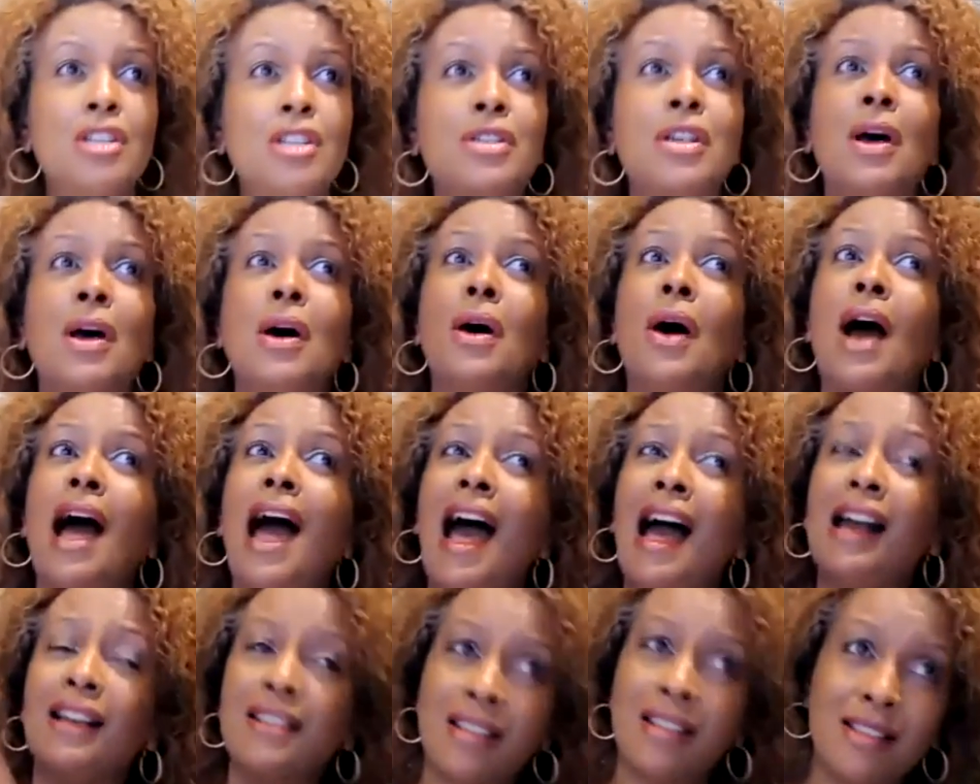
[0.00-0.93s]
So
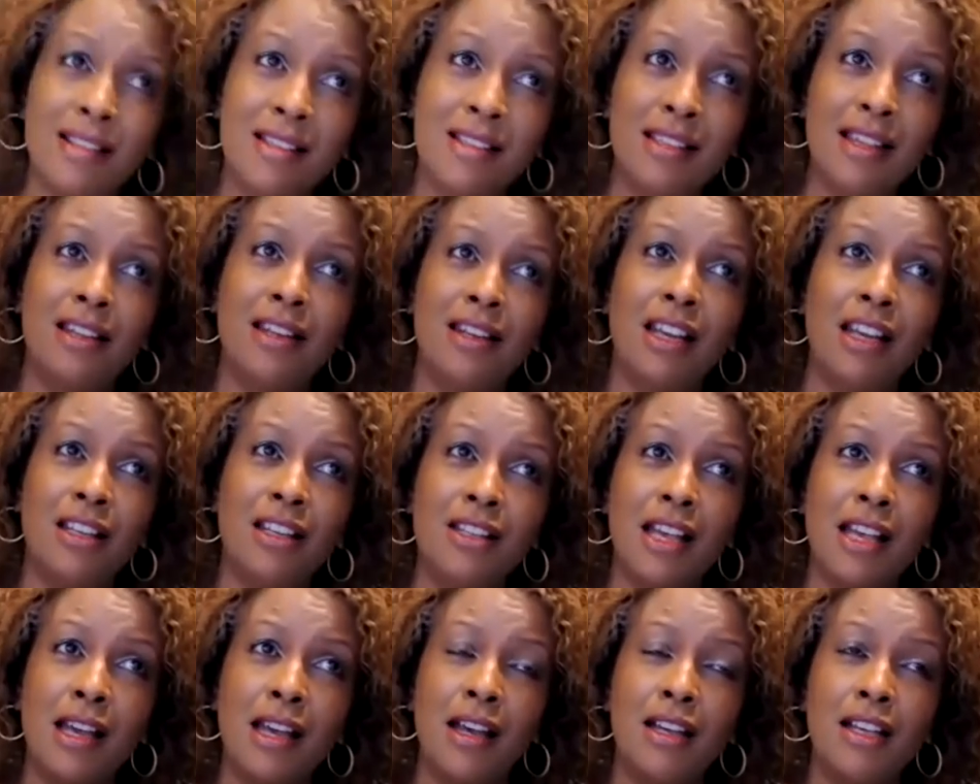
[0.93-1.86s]
access
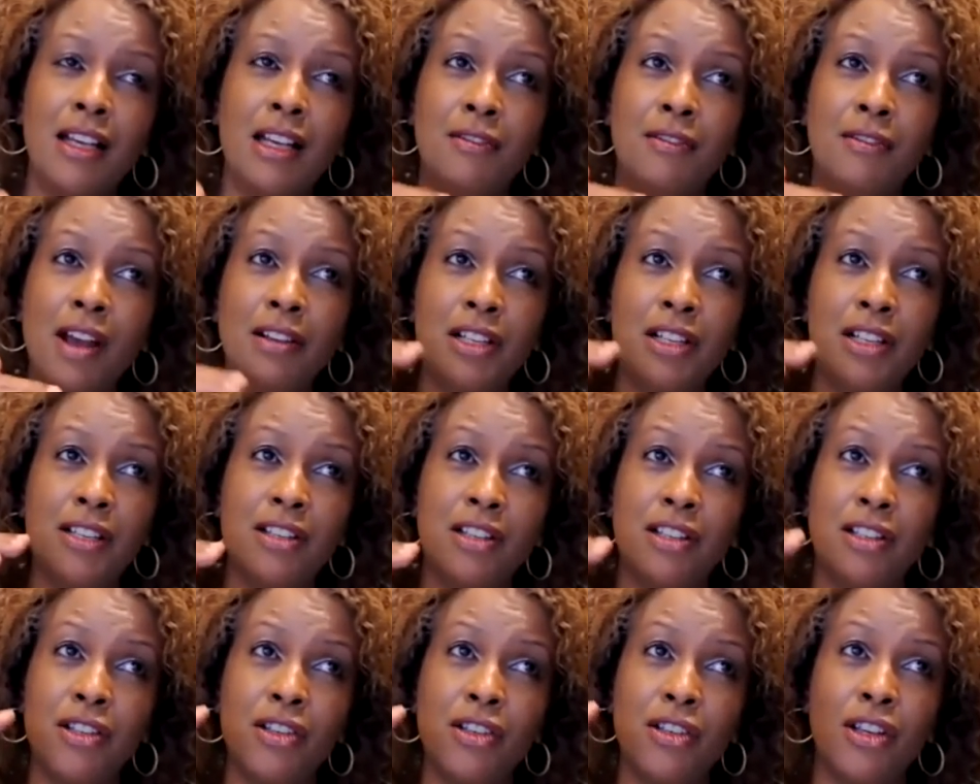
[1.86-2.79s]
is a very
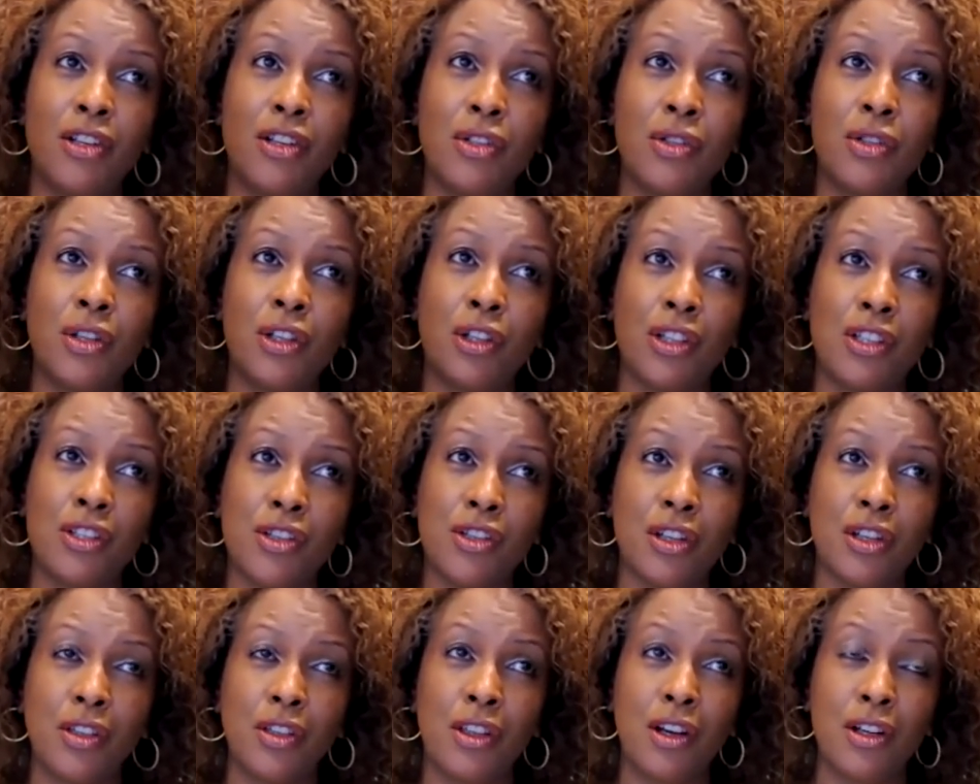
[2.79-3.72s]
serious issue and
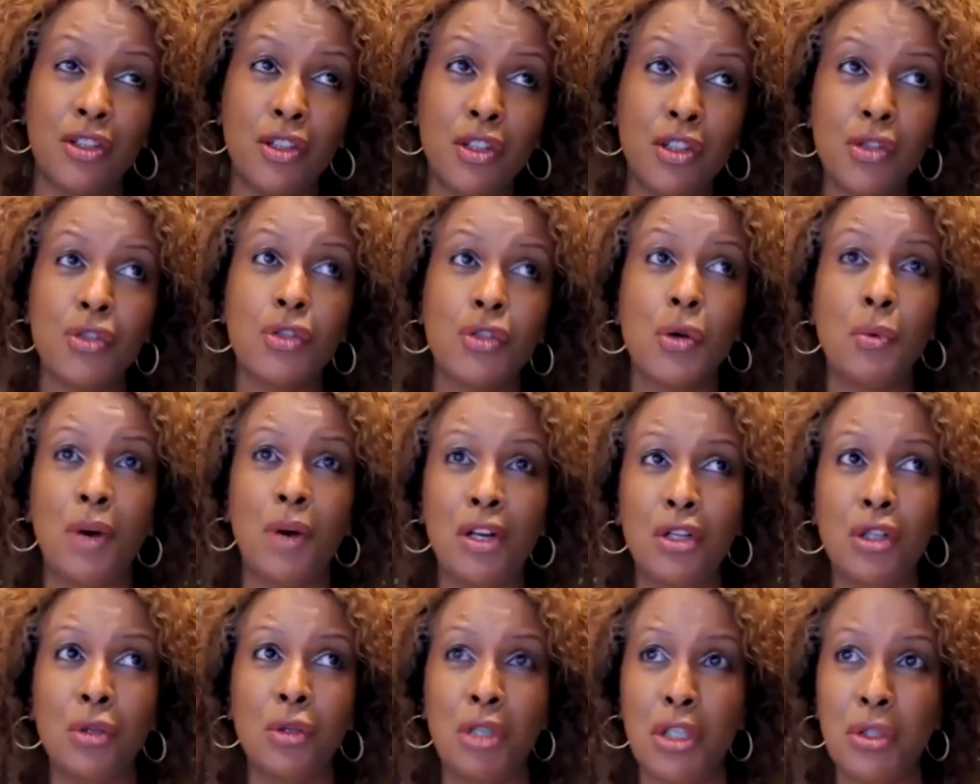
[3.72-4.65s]
concern there too. So
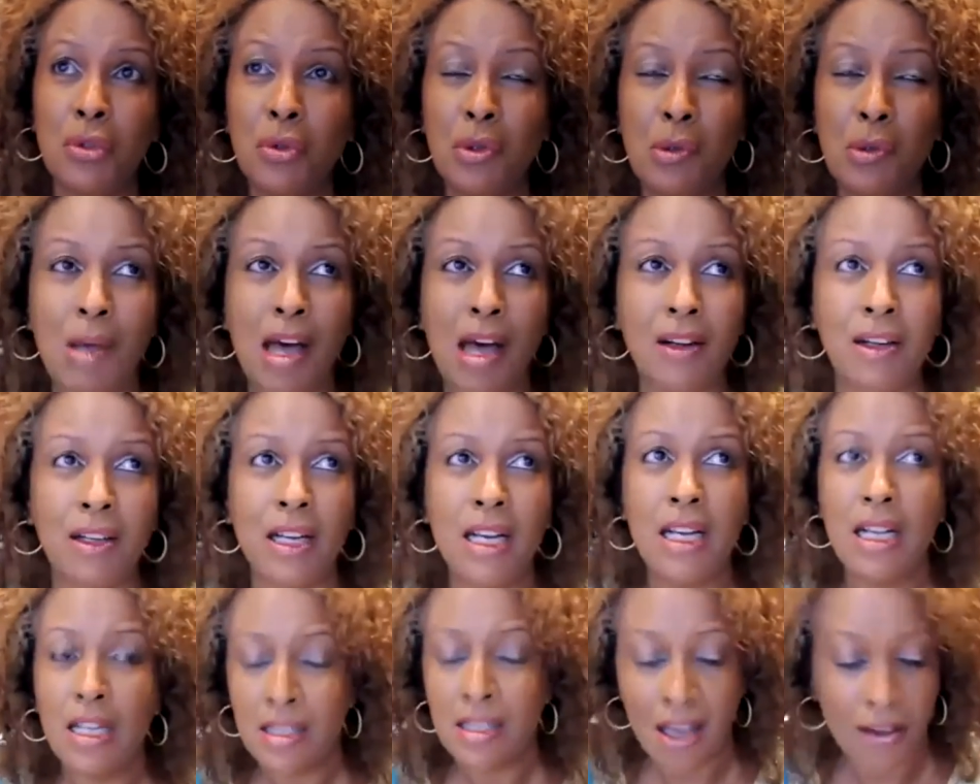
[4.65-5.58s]
what do we do about it?
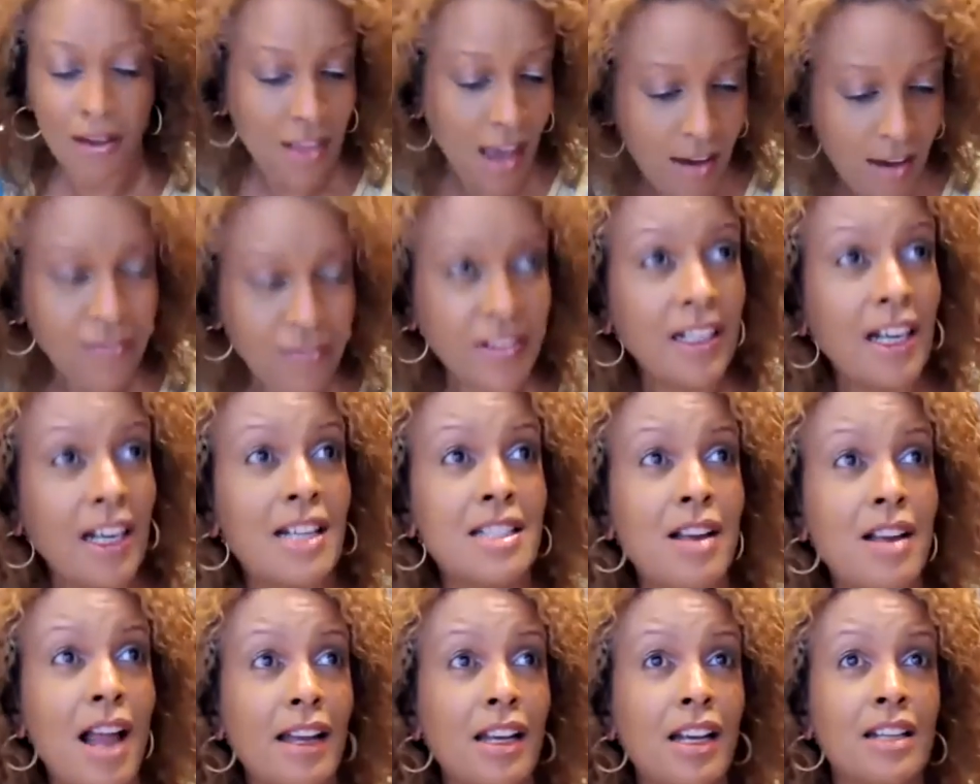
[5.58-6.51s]
South Africa
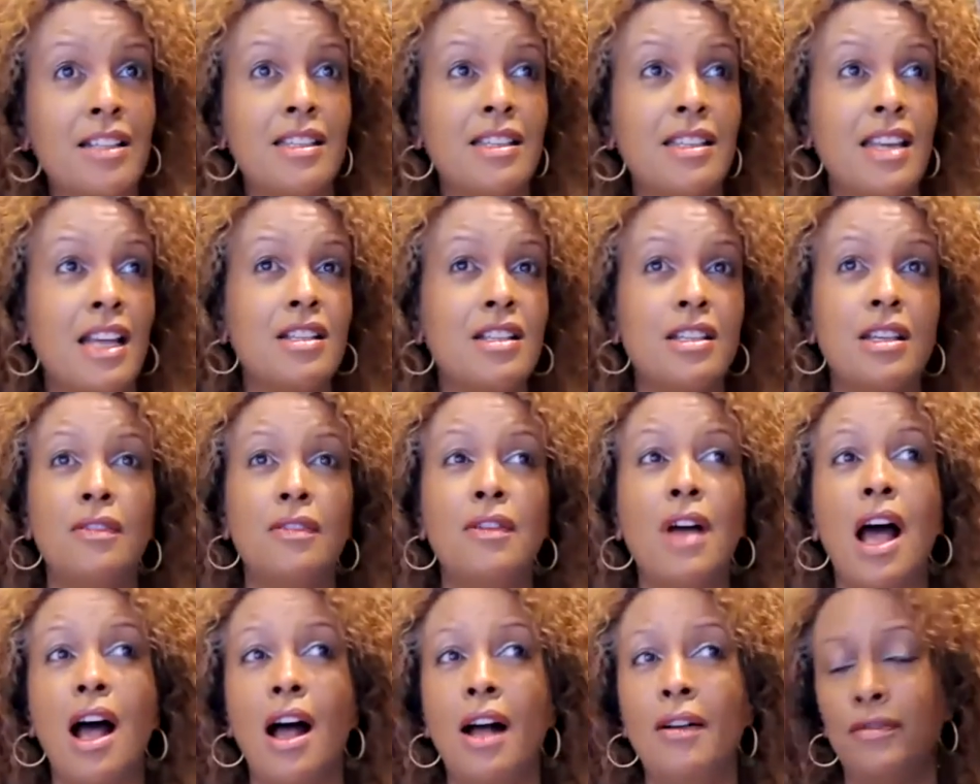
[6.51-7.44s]
has like extensive
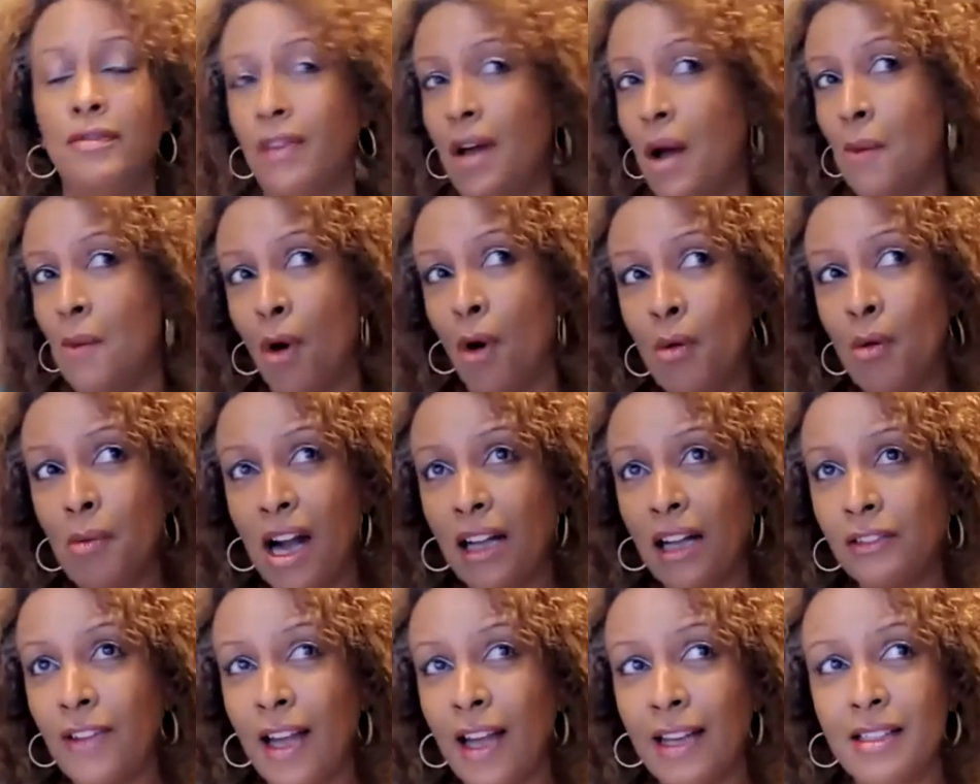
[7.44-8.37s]

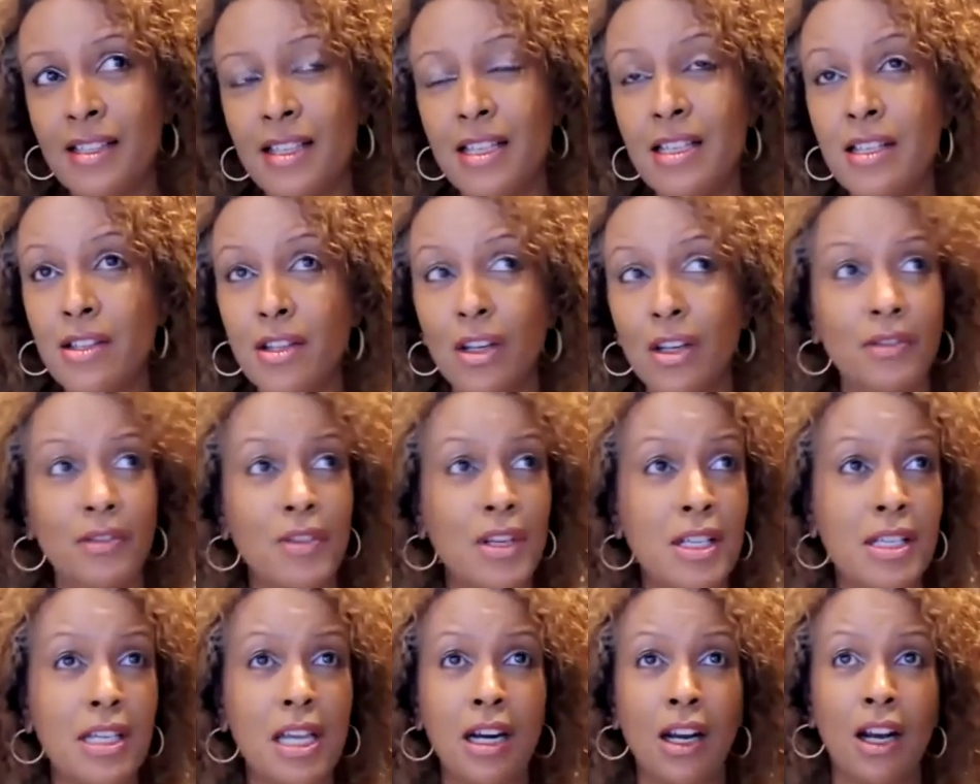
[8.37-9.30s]
mobile vaccine
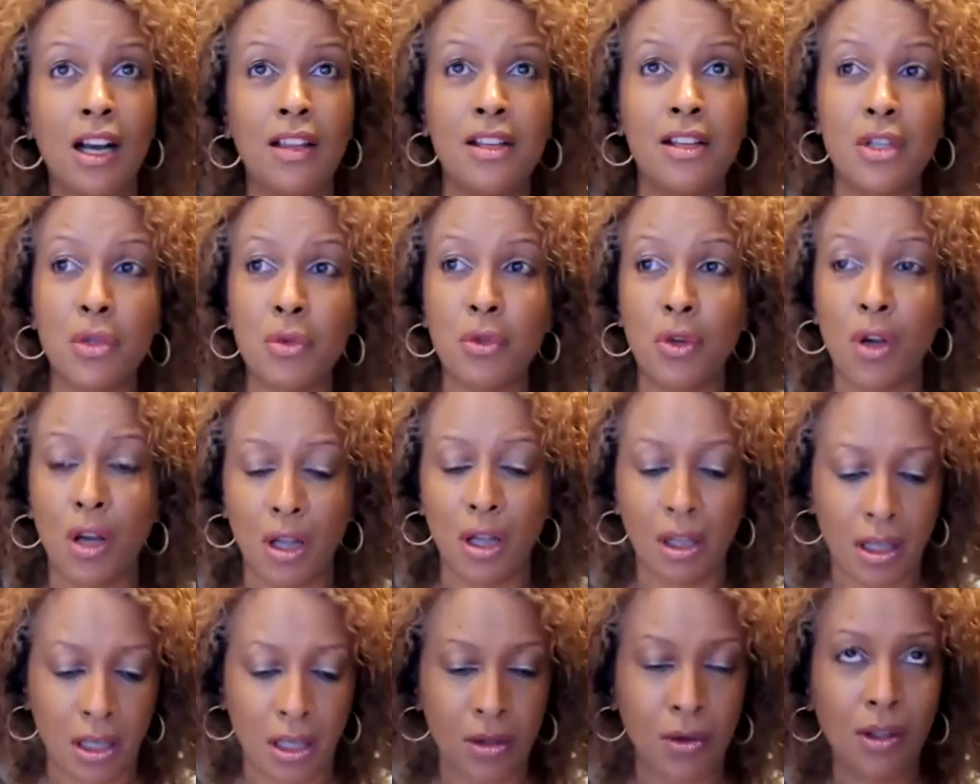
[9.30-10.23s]
service, and others
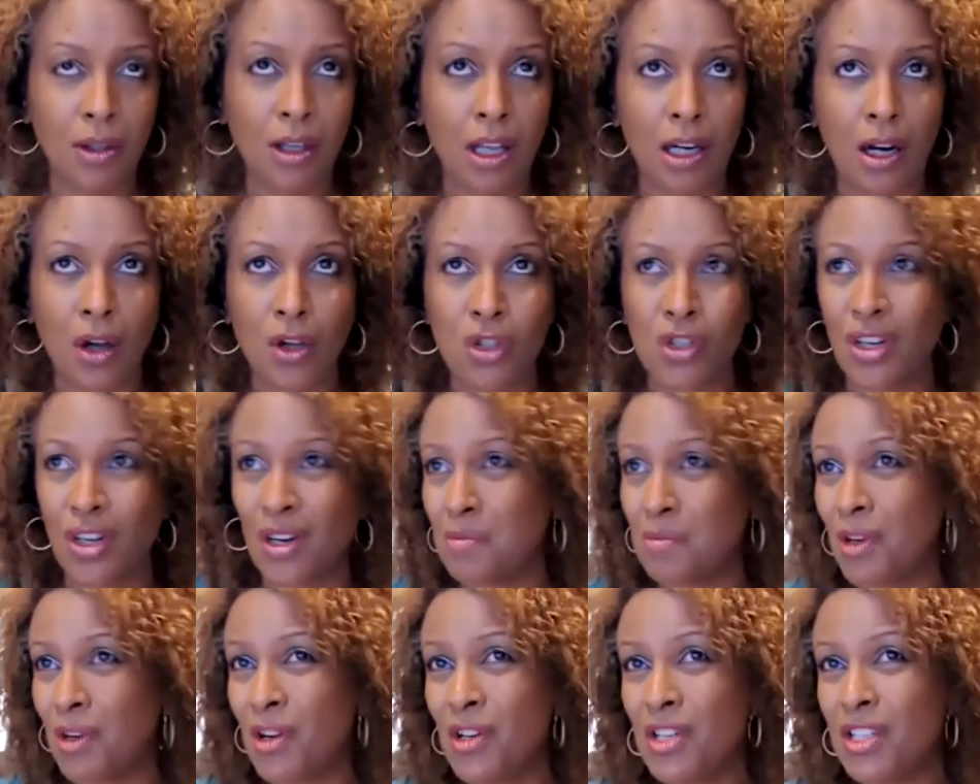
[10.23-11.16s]
can also
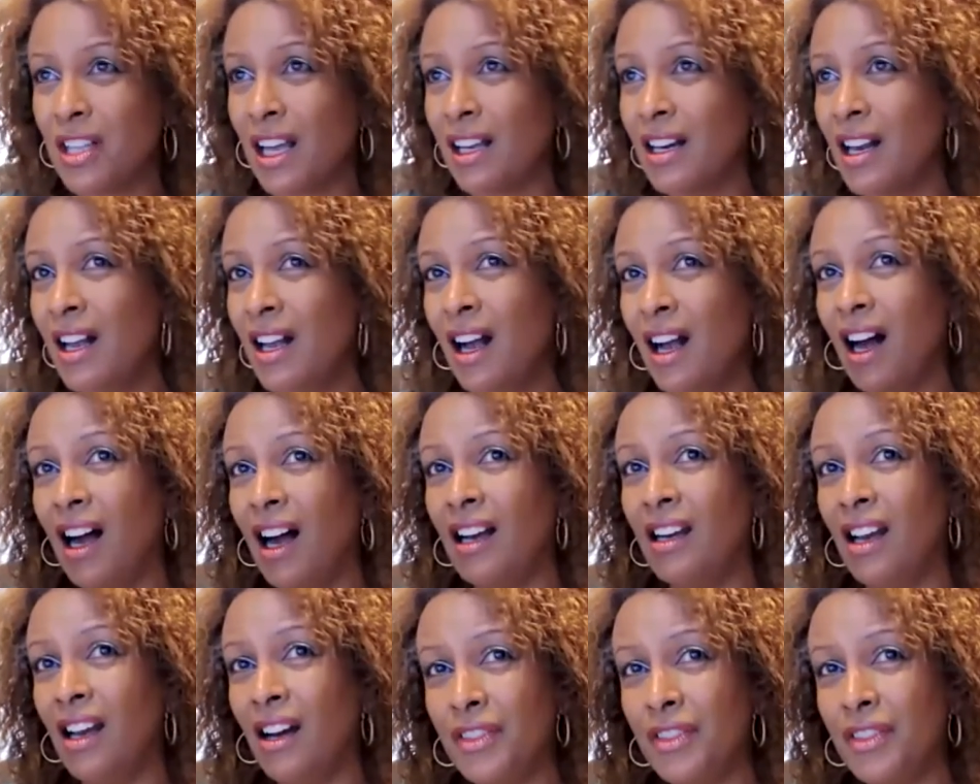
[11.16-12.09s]
approach that. I
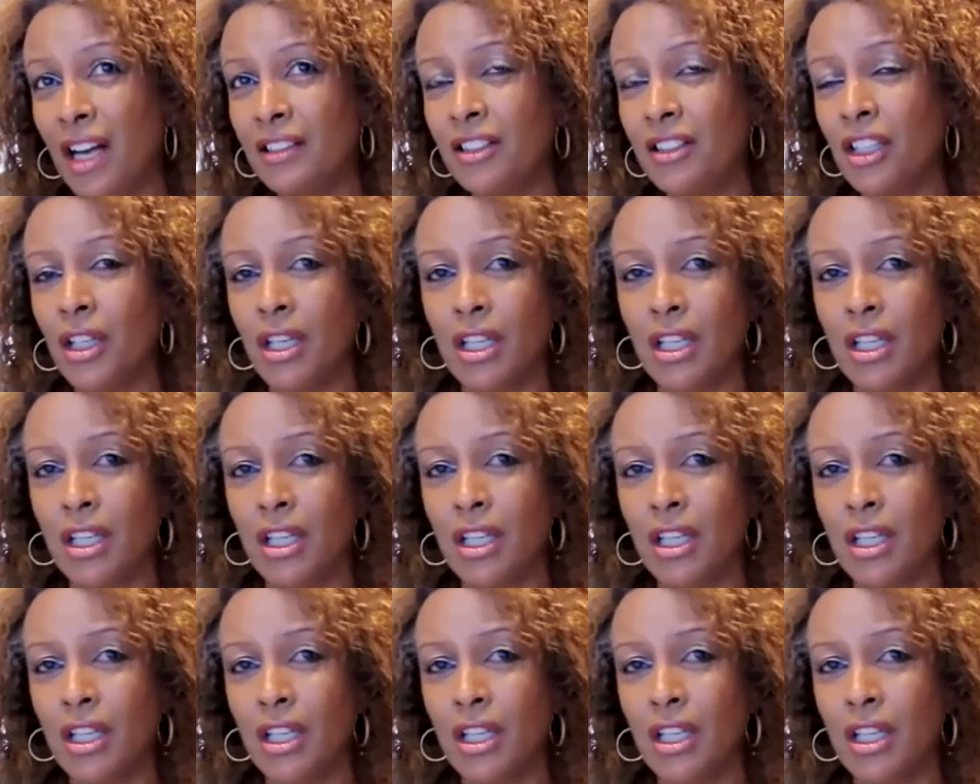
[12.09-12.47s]
love Dr.